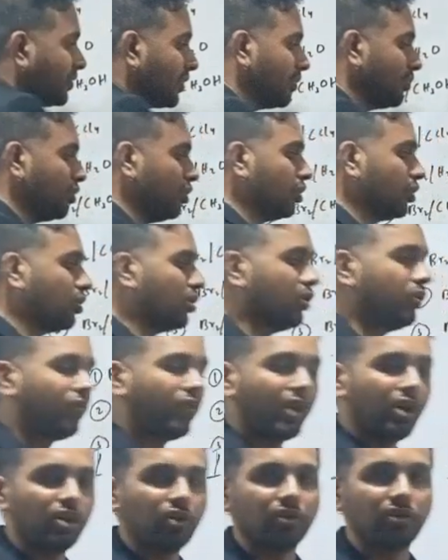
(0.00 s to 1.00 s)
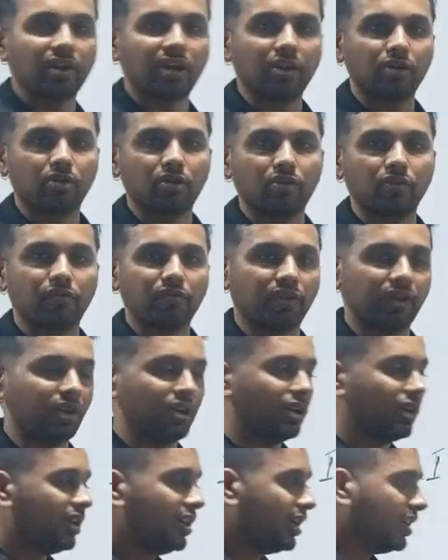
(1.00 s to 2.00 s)
from nucleophile to
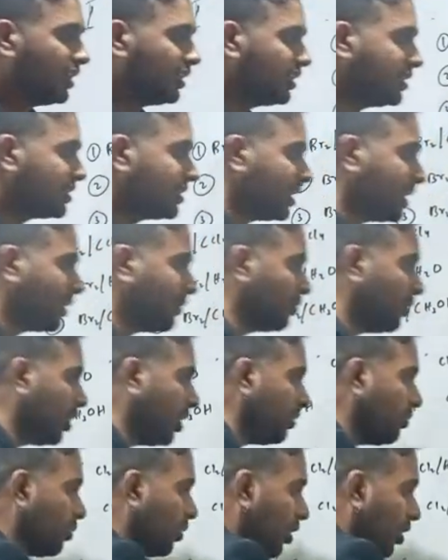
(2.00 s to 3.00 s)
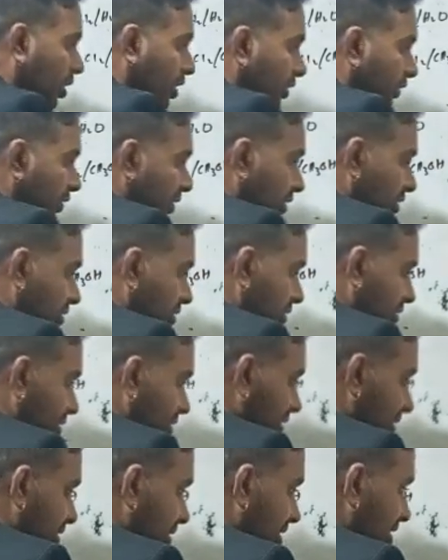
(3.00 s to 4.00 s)
electrophile, the sigma bond will dissociate.